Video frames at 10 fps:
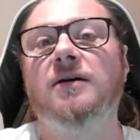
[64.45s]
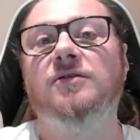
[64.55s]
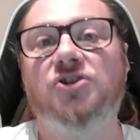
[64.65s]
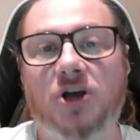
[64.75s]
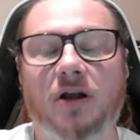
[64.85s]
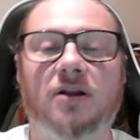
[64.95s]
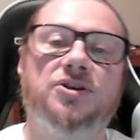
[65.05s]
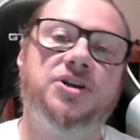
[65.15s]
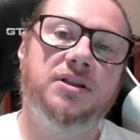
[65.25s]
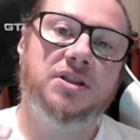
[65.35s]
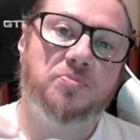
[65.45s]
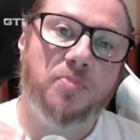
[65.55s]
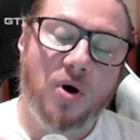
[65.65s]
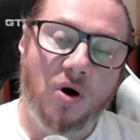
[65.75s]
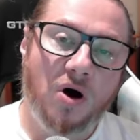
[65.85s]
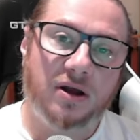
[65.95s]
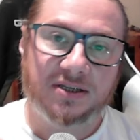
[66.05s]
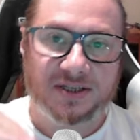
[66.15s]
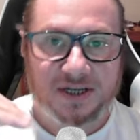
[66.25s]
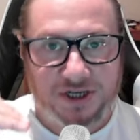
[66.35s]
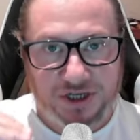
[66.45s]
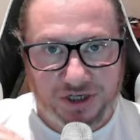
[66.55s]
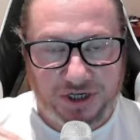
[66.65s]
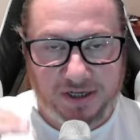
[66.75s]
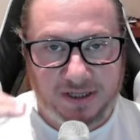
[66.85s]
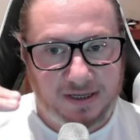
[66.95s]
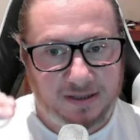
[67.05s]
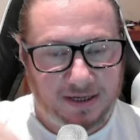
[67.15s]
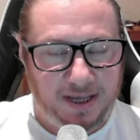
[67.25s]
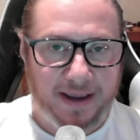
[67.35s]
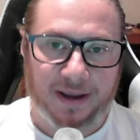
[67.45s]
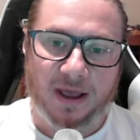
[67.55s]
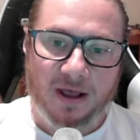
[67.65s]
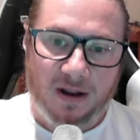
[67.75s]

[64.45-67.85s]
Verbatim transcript: challenging the pawns shielding the king,